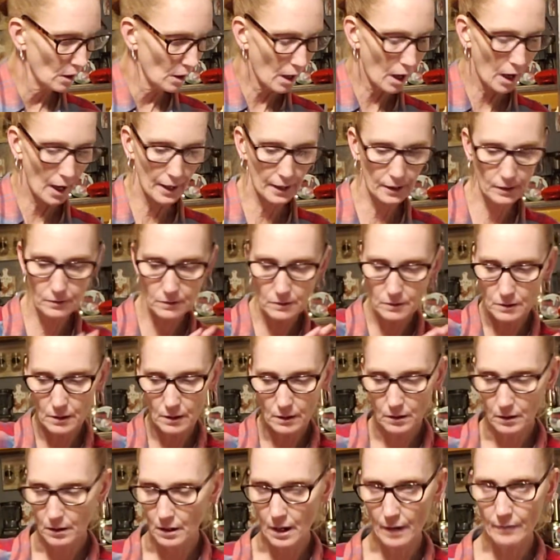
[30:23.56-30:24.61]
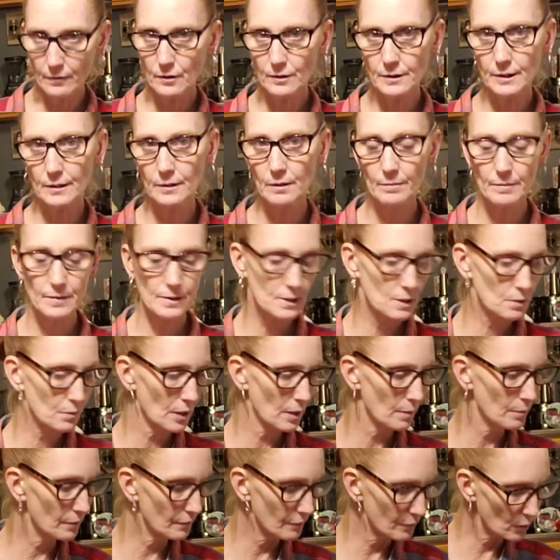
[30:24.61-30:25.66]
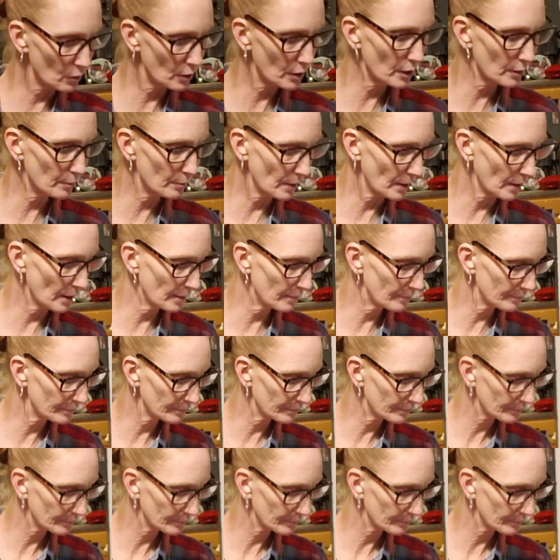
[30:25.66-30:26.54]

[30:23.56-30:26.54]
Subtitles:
I never did them this way before, but